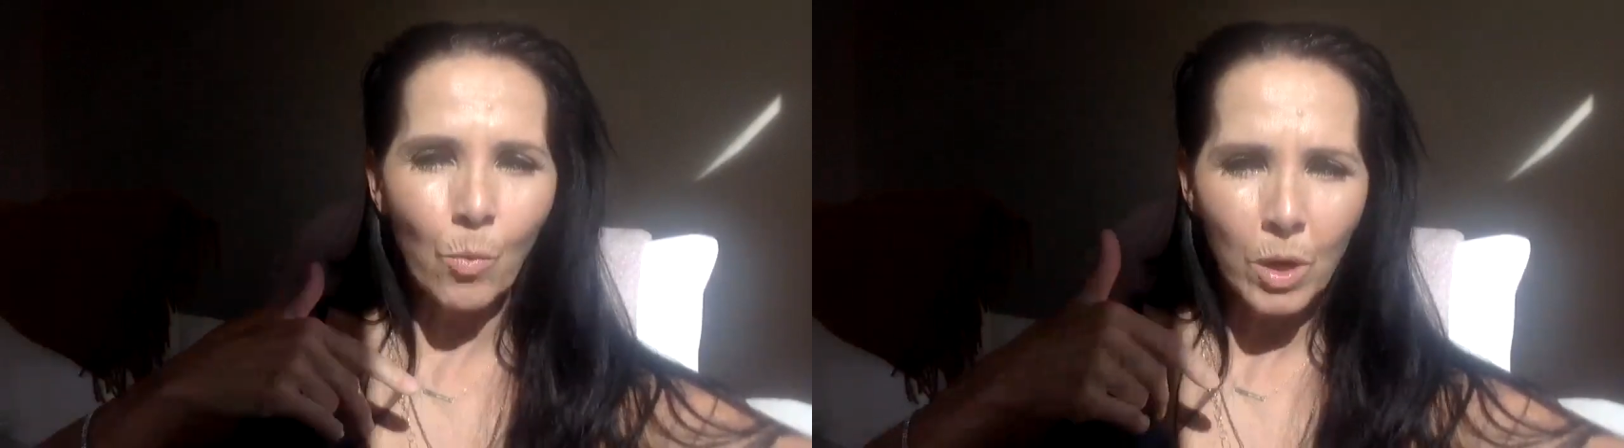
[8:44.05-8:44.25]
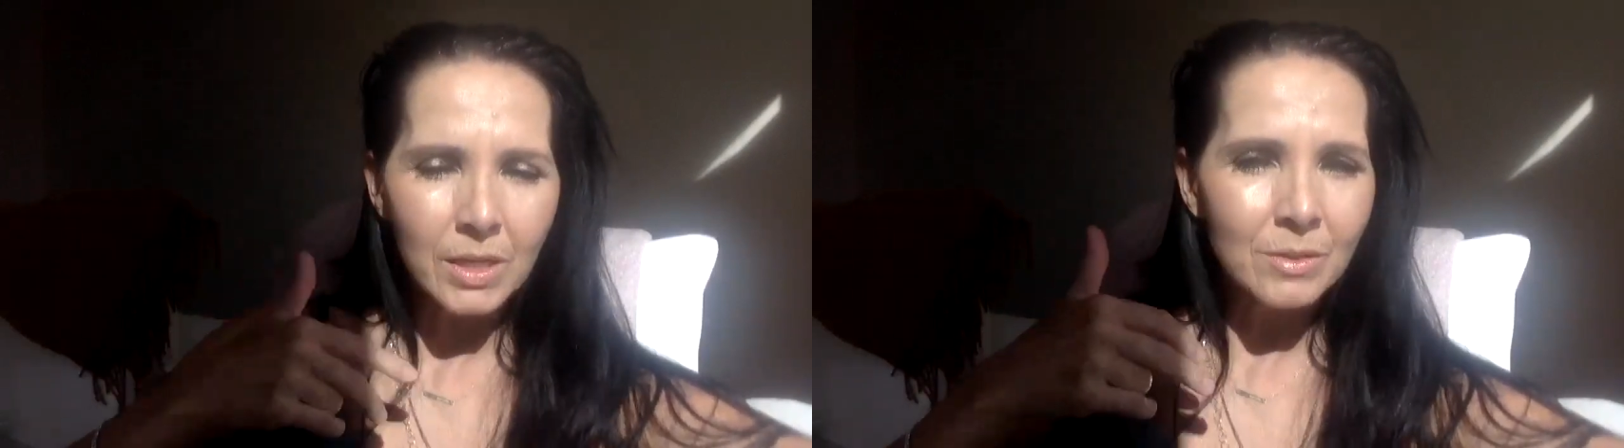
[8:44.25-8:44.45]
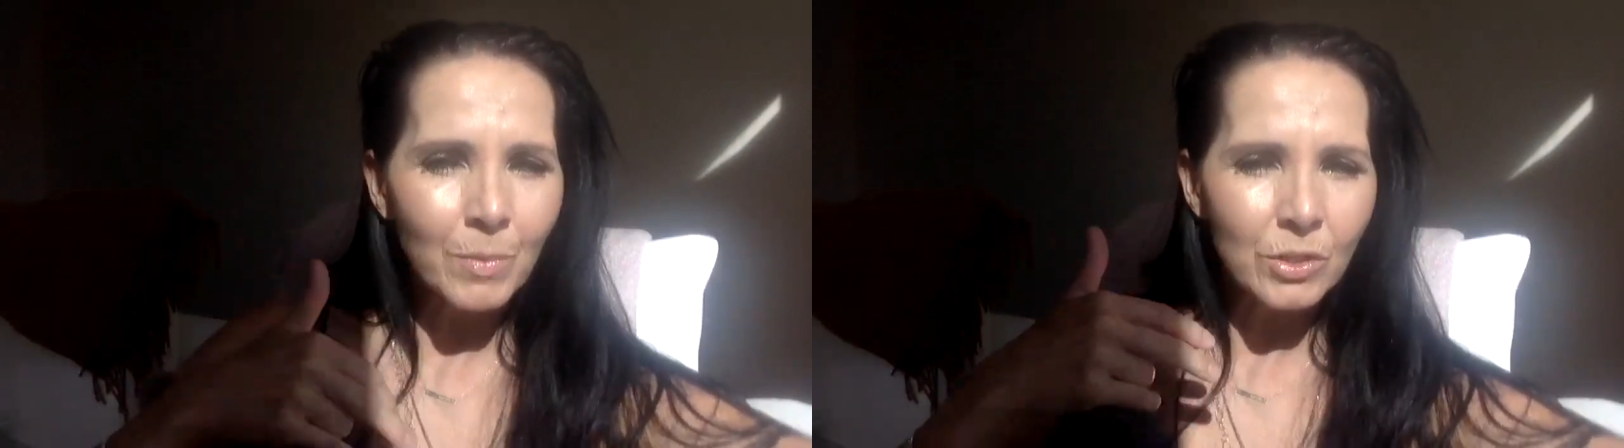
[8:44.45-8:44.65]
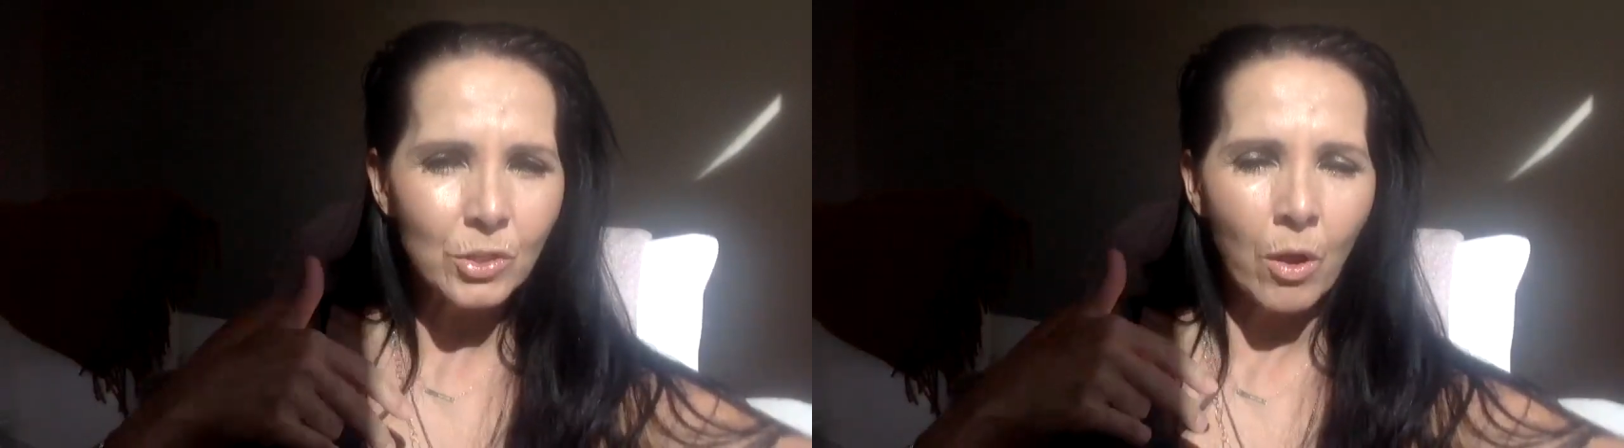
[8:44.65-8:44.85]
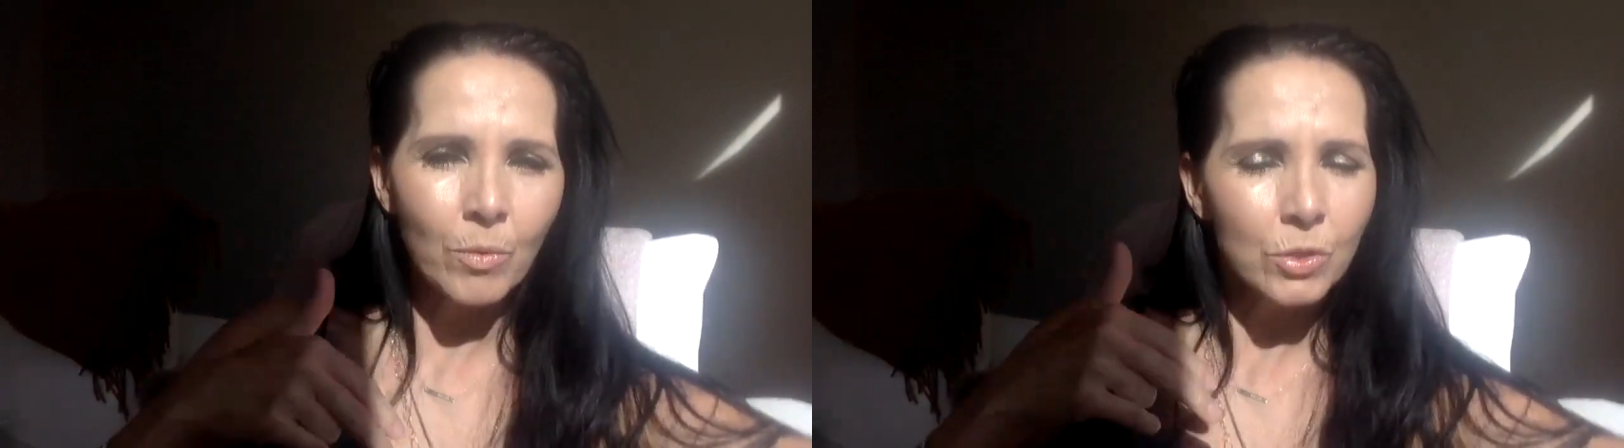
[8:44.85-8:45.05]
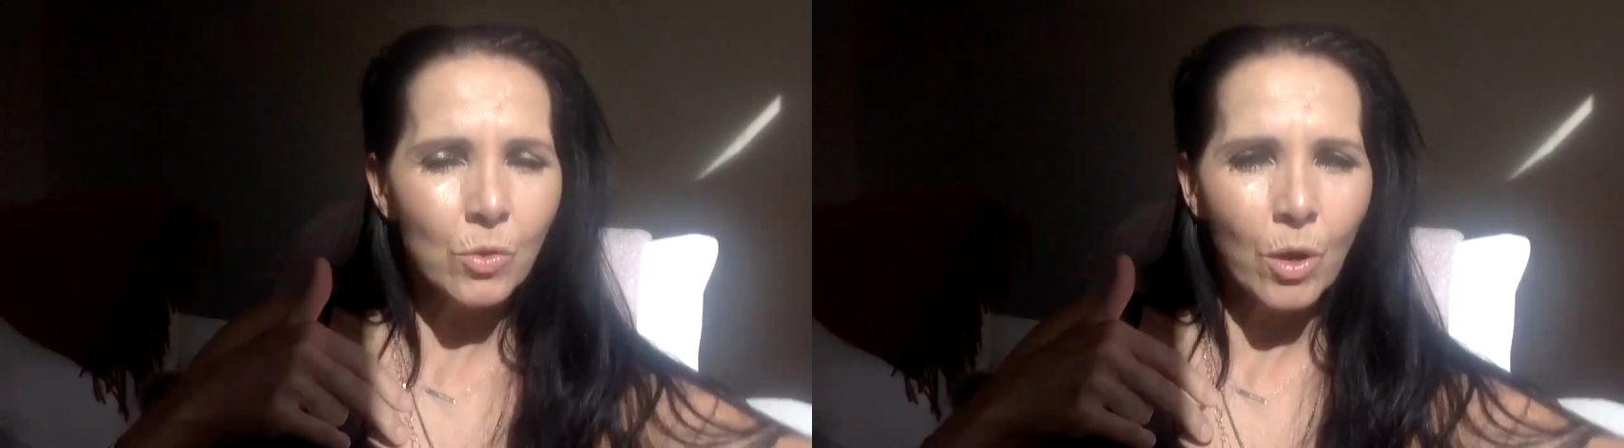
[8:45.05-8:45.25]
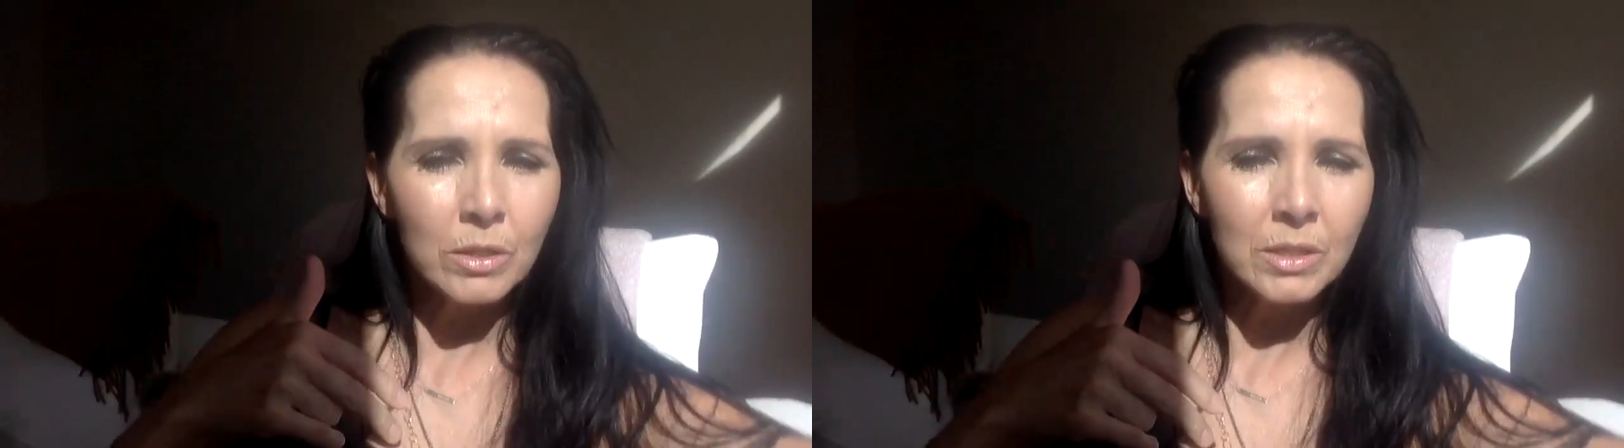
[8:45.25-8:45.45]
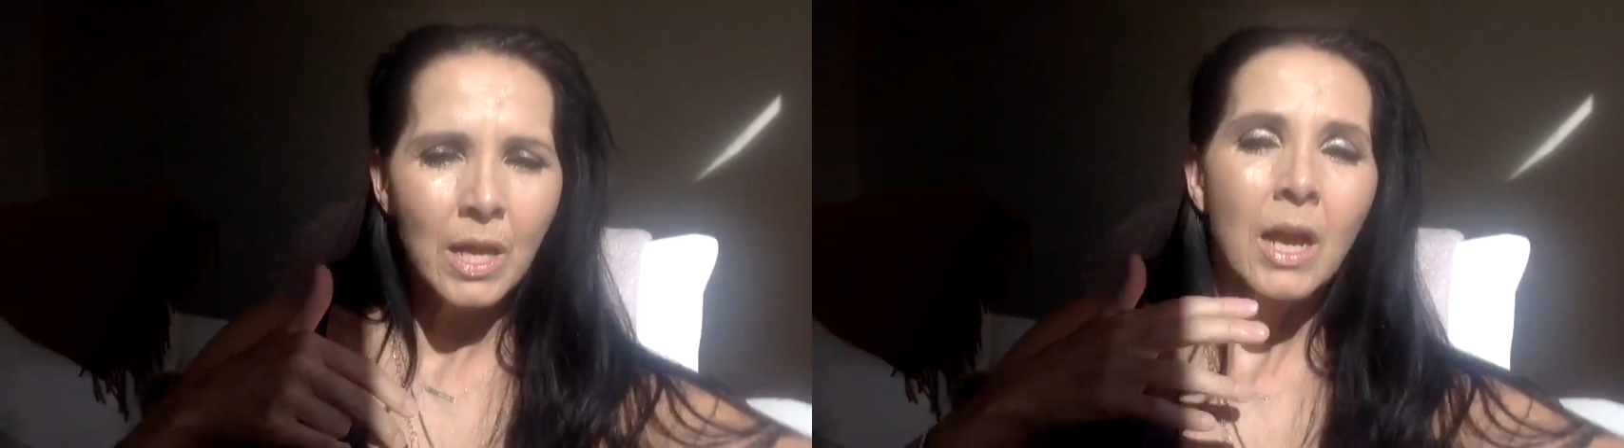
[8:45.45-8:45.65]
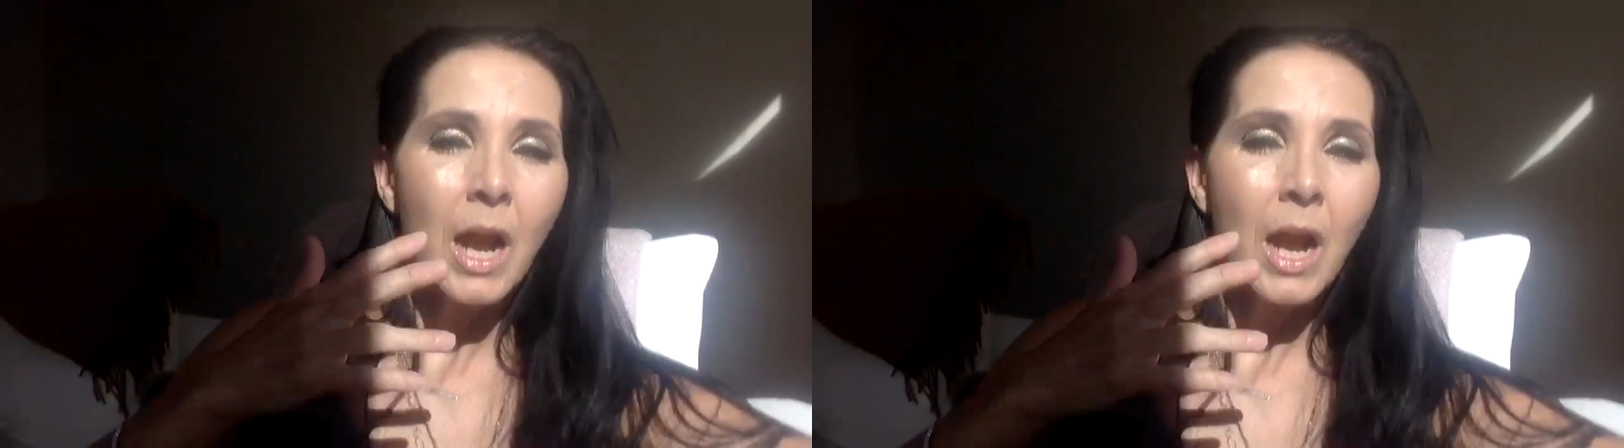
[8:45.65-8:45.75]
What is my song with source?